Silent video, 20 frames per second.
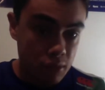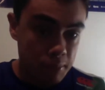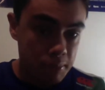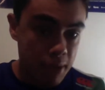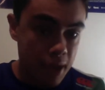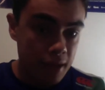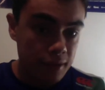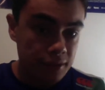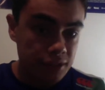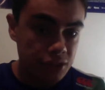
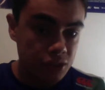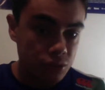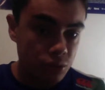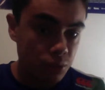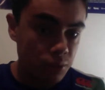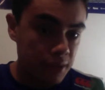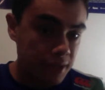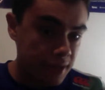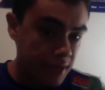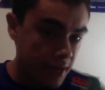Manly
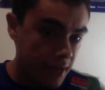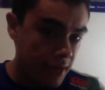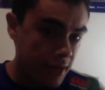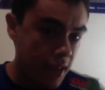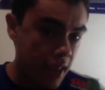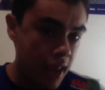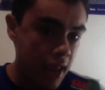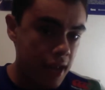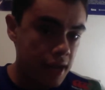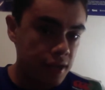score
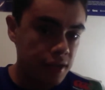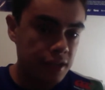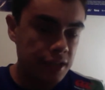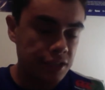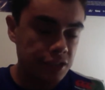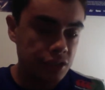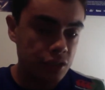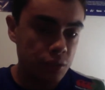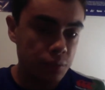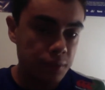again, and
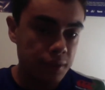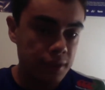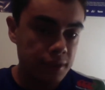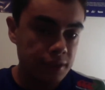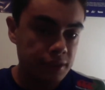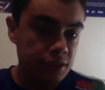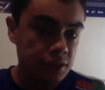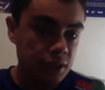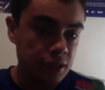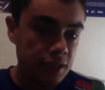guess who it
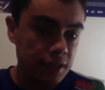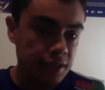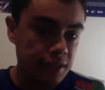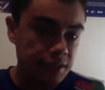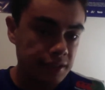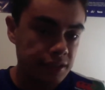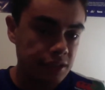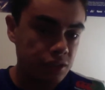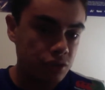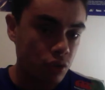is? It
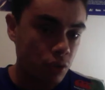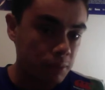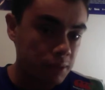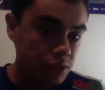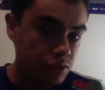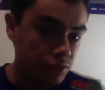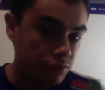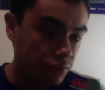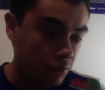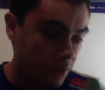is
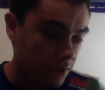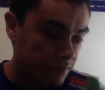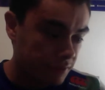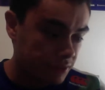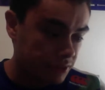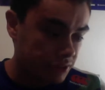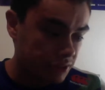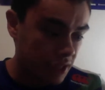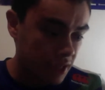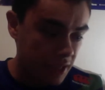Tommy
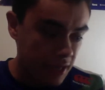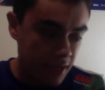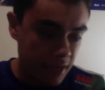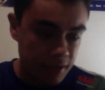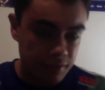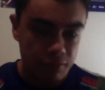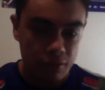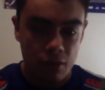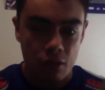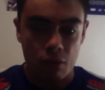Trbojevic
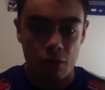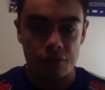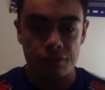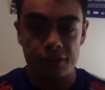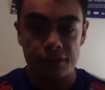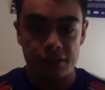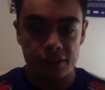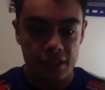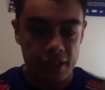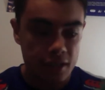again with
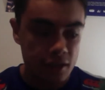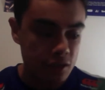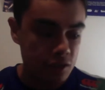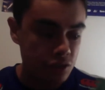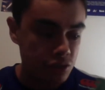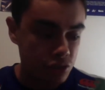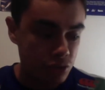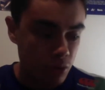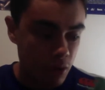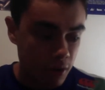his
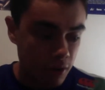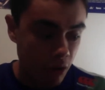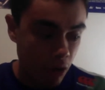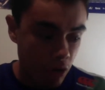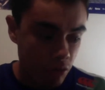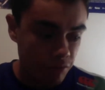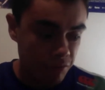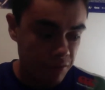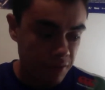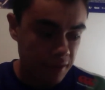second try
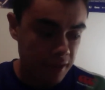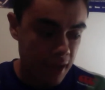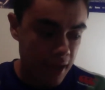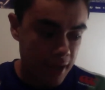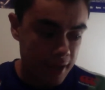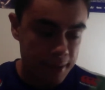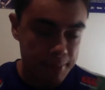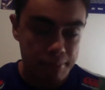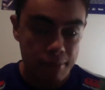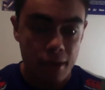of the
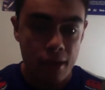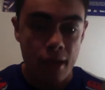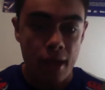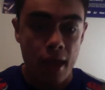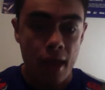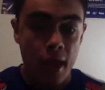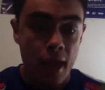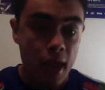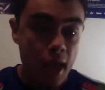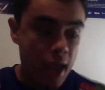game,
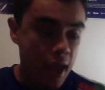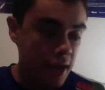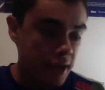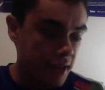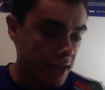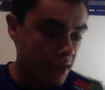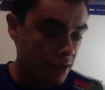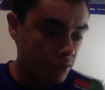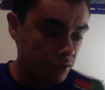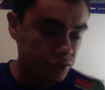
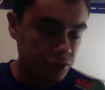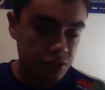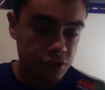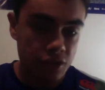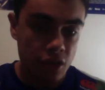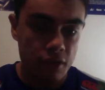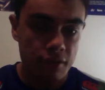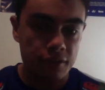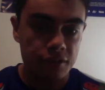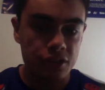and he
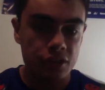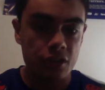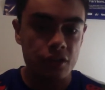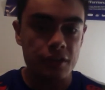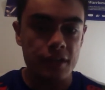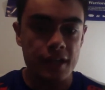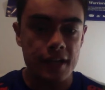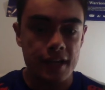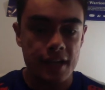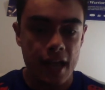crosses over,
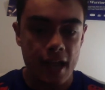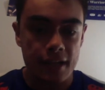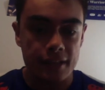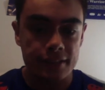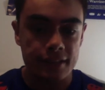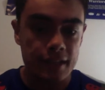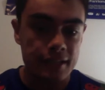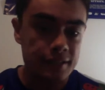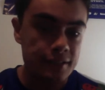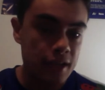so he
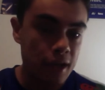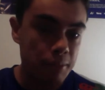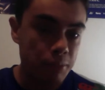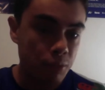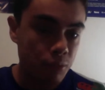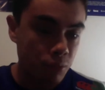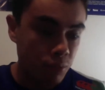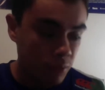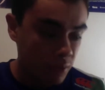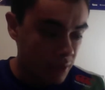has a
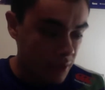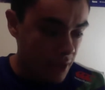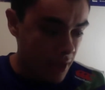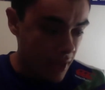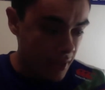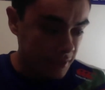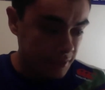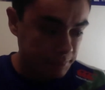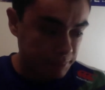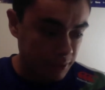double,
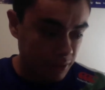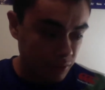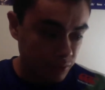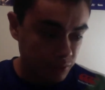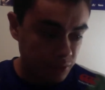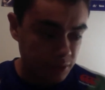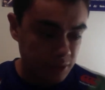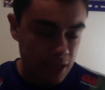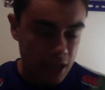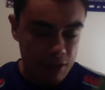and it's been a
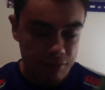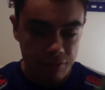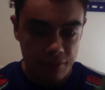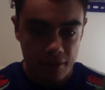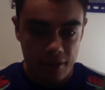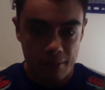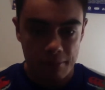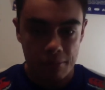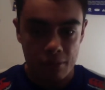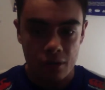good start for
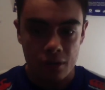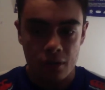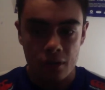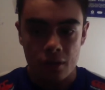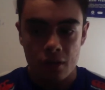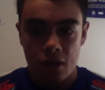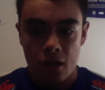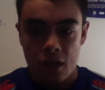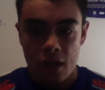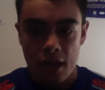him
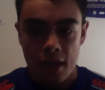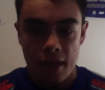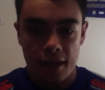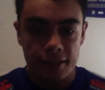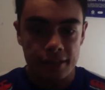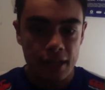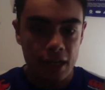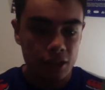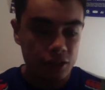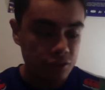in
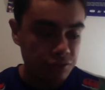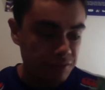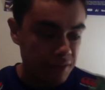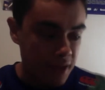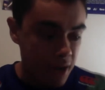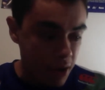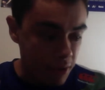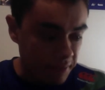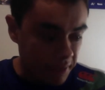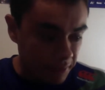his 100th
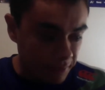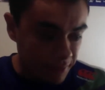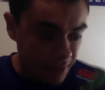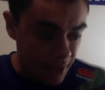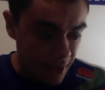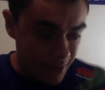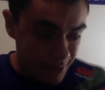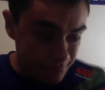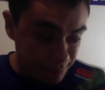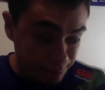NRL
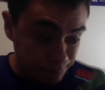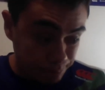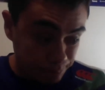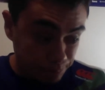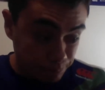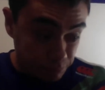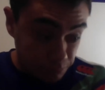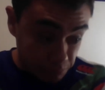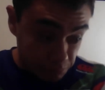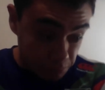game.
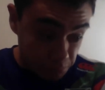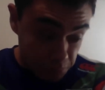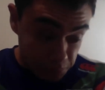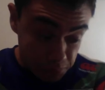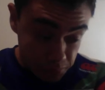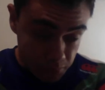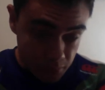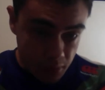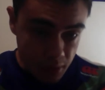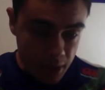
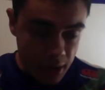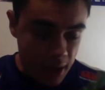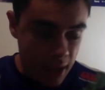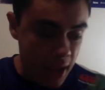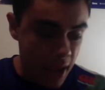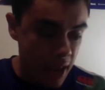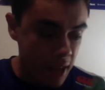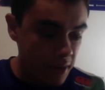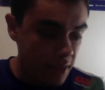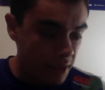
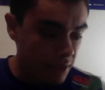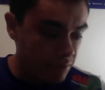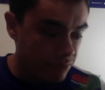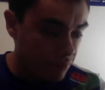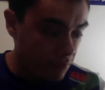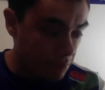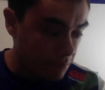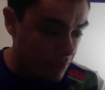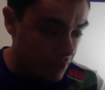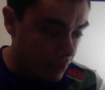And then
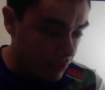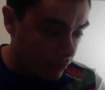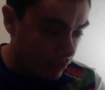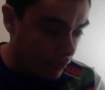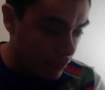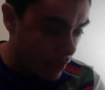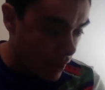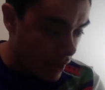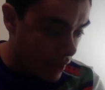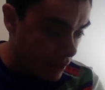from there
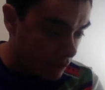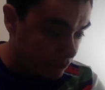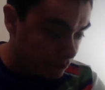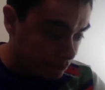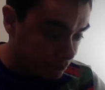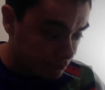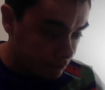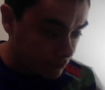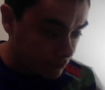on, the